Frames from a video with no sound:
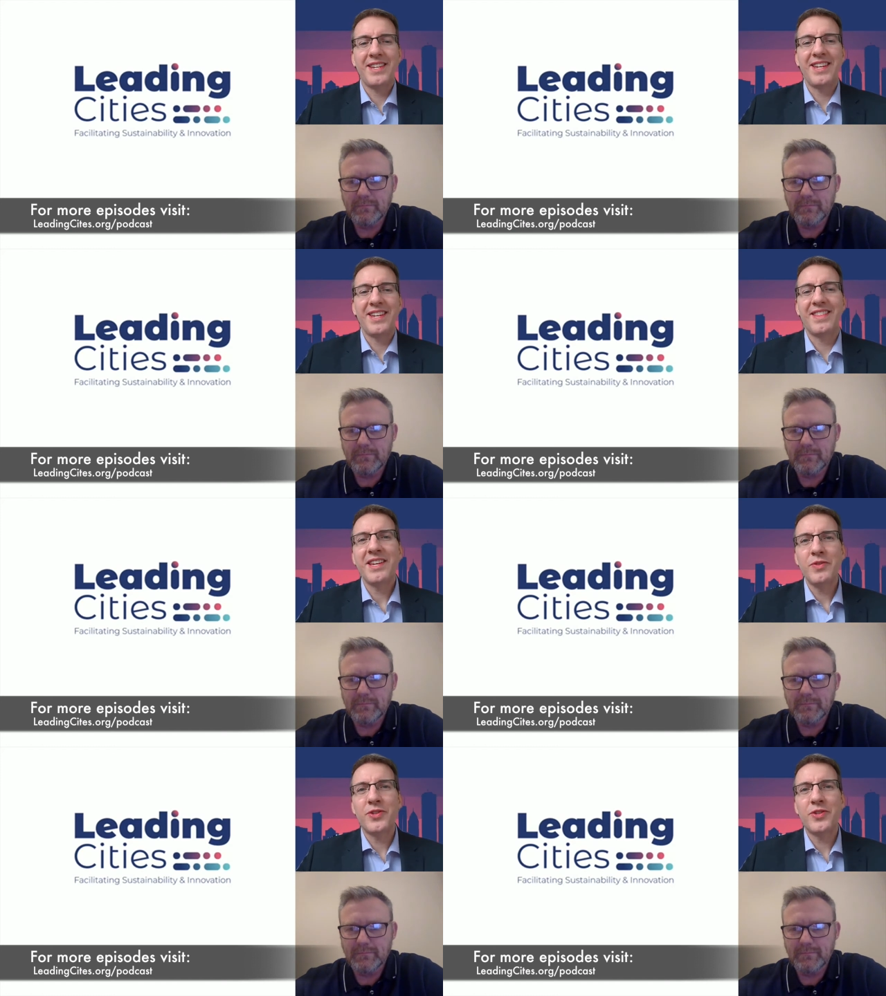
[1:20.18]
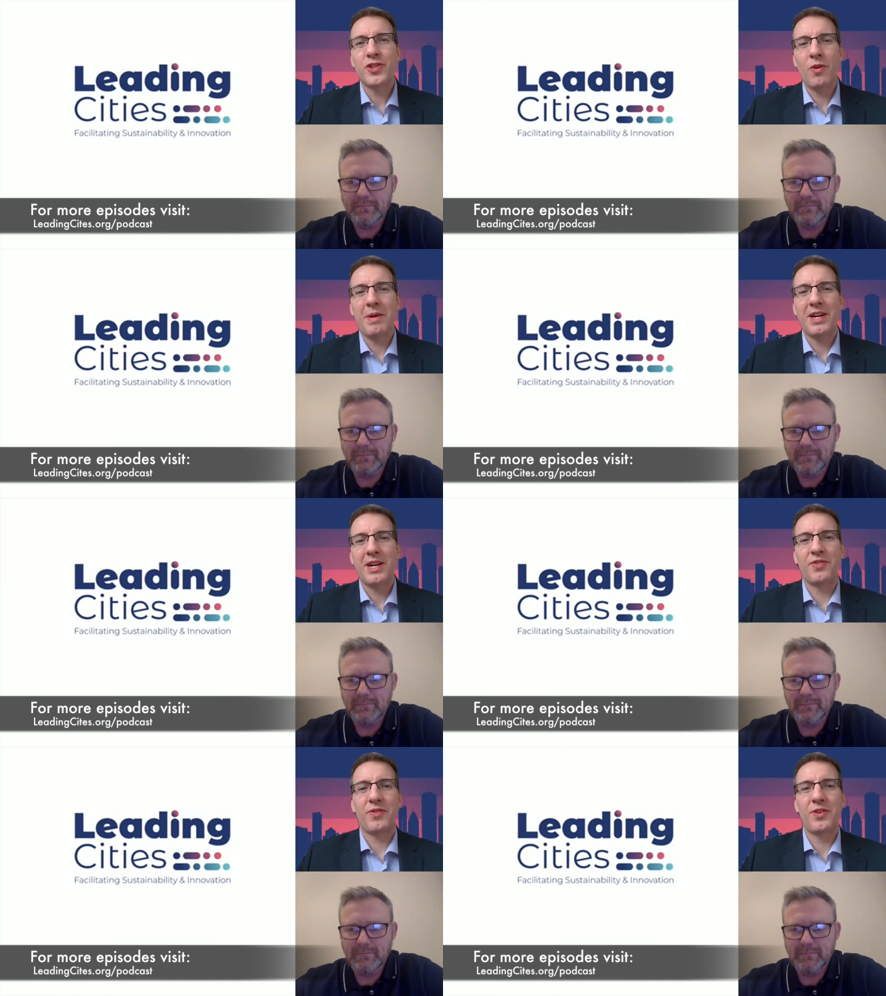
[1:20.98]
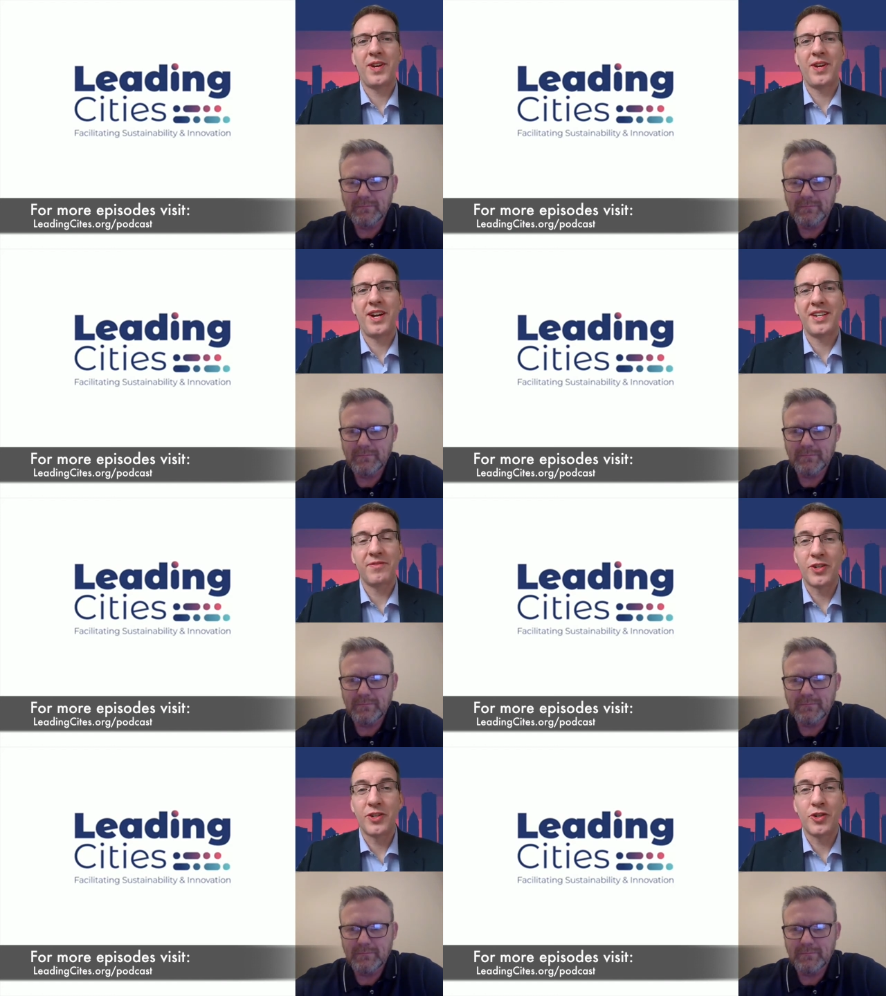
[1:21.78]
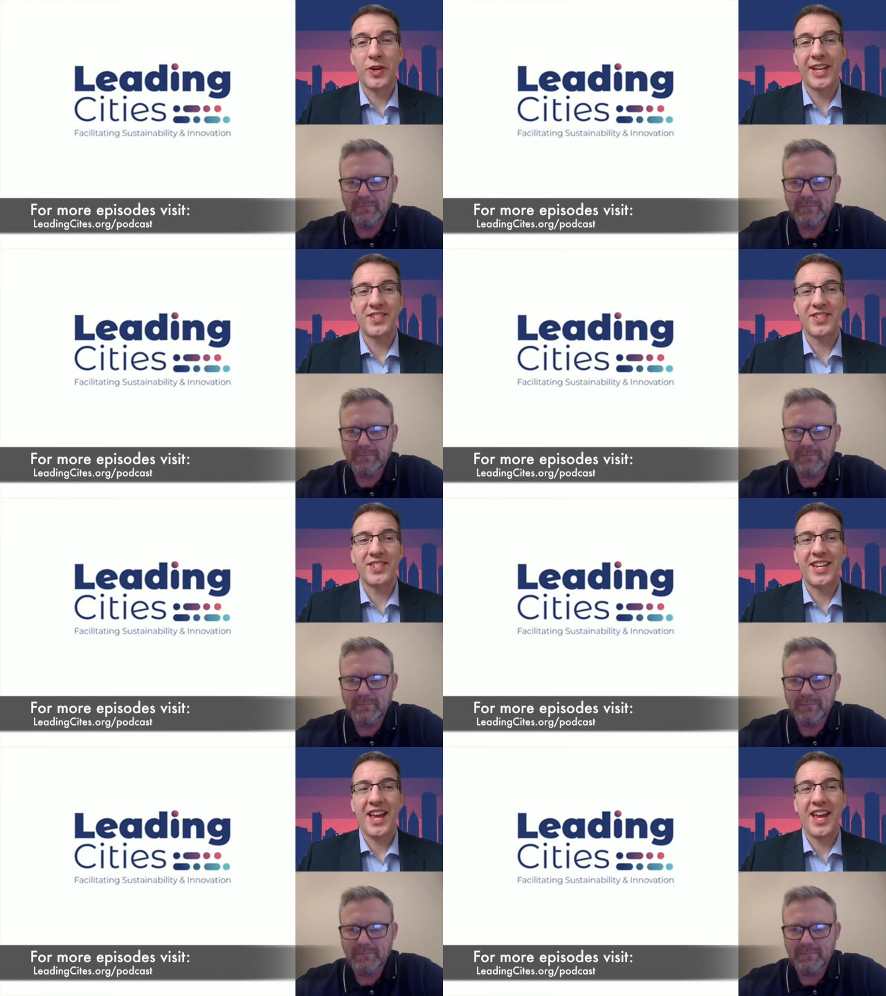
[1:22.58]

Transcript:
Speaker 1: you so much for uh, for joining us today.